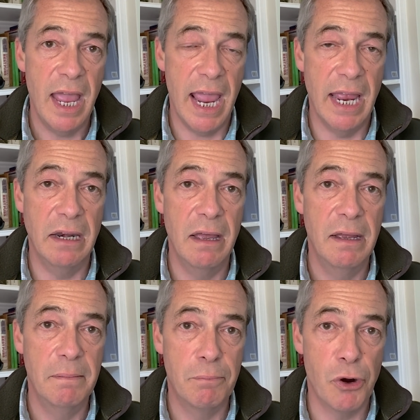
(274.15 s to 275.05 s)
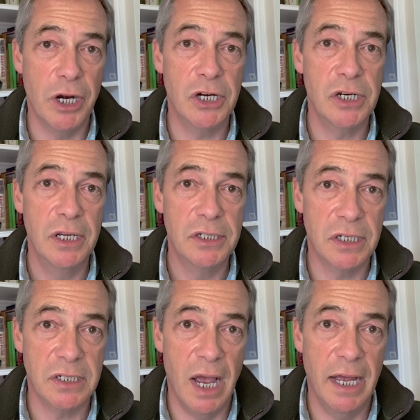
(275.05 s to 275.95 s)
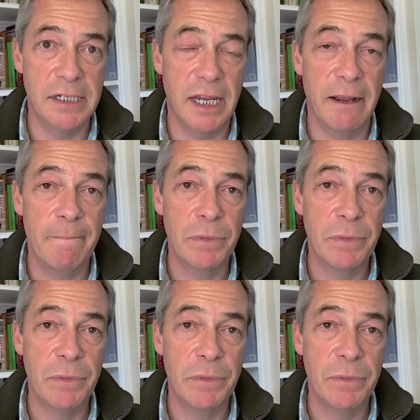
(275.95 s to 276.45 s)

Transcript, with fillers: in British society.